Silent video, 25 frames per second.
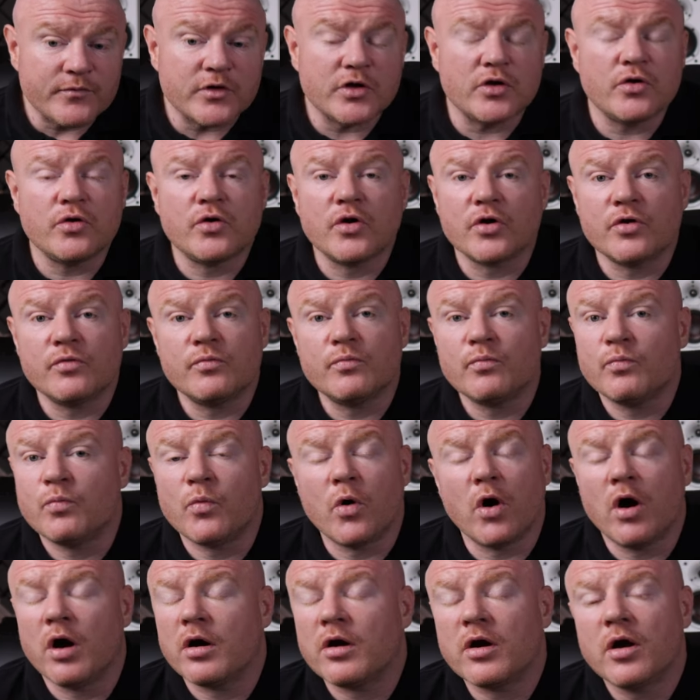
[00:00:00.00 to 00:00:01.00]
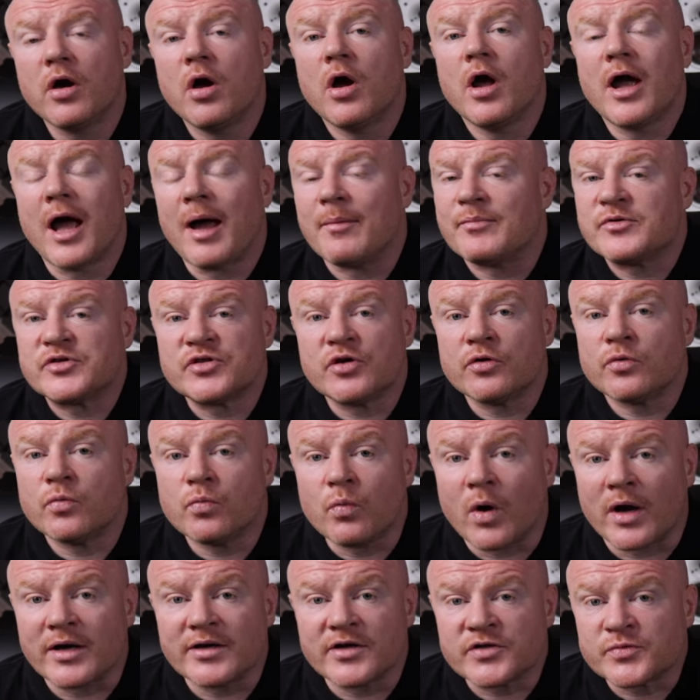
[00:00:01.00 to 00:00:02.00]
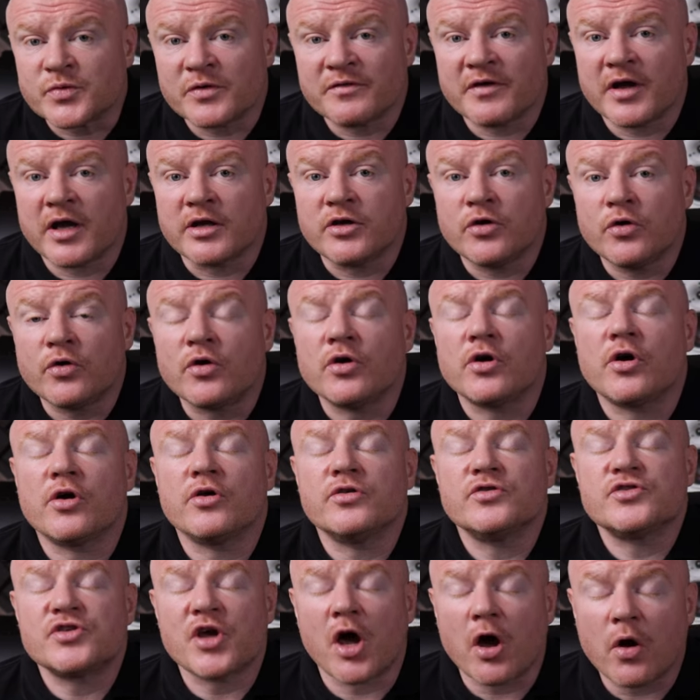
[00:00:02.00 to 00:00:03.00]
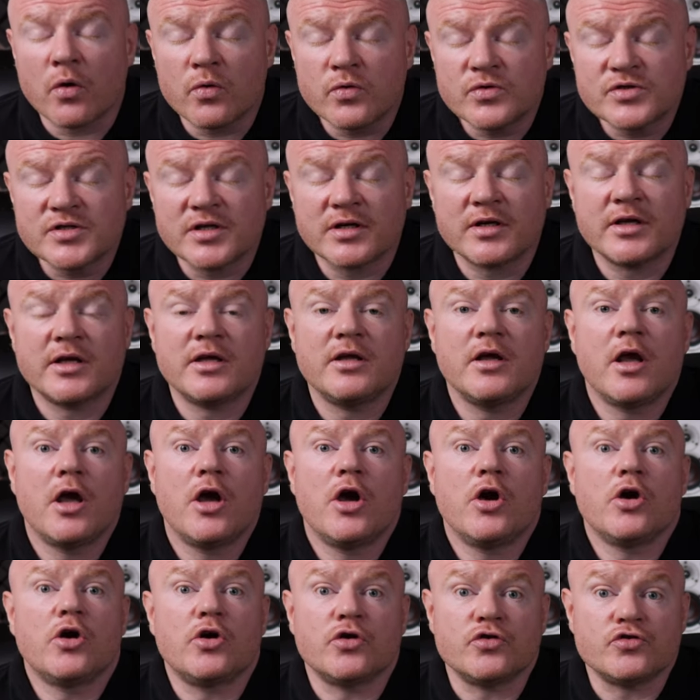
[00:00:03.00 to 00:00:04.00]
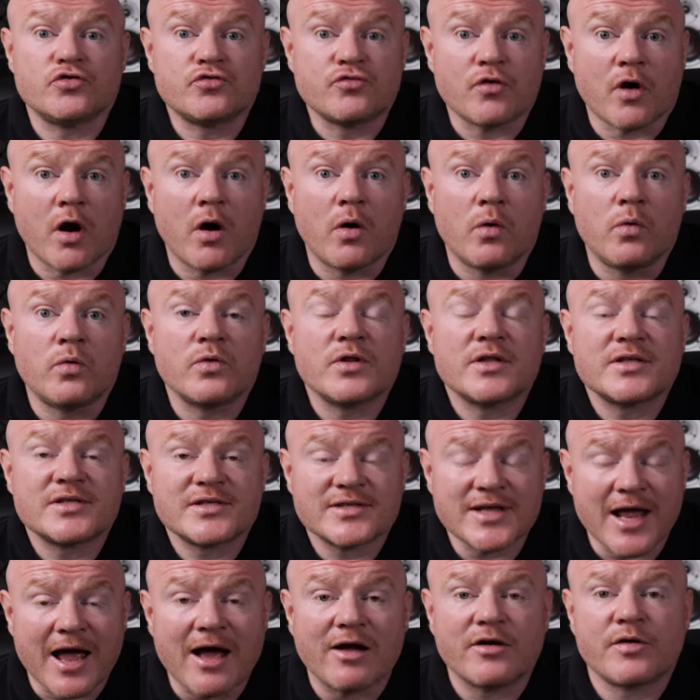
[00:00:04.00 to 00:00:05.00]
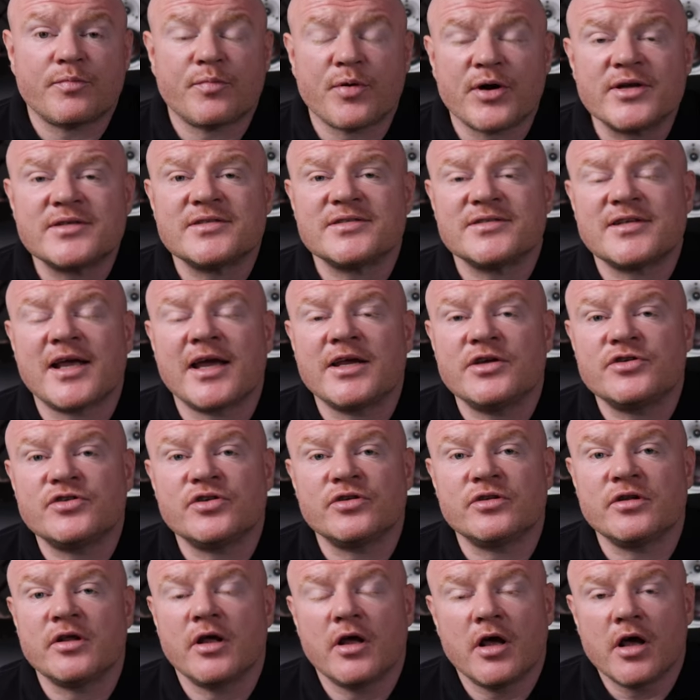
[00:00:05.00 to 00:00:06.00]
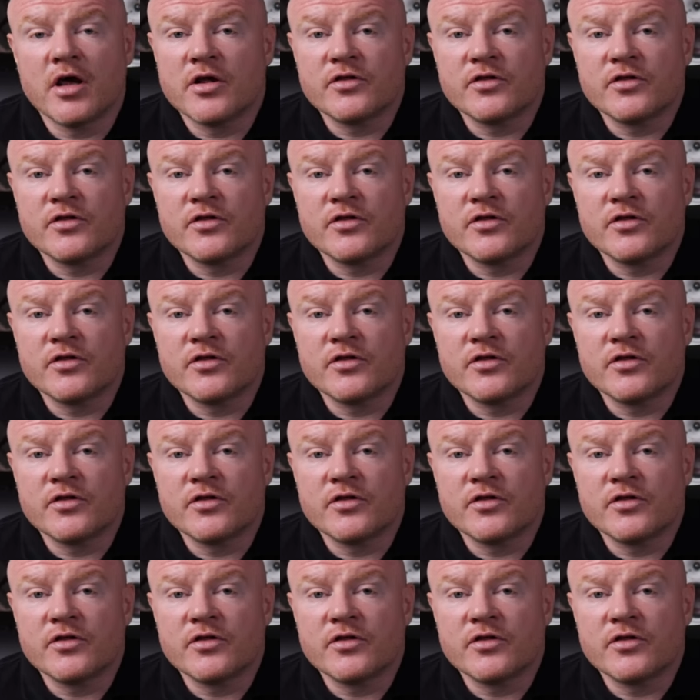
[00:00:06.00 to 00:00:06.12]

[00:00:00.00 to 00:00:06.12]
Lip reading: you can work absolute wonders with it and you can totally control the sound presentation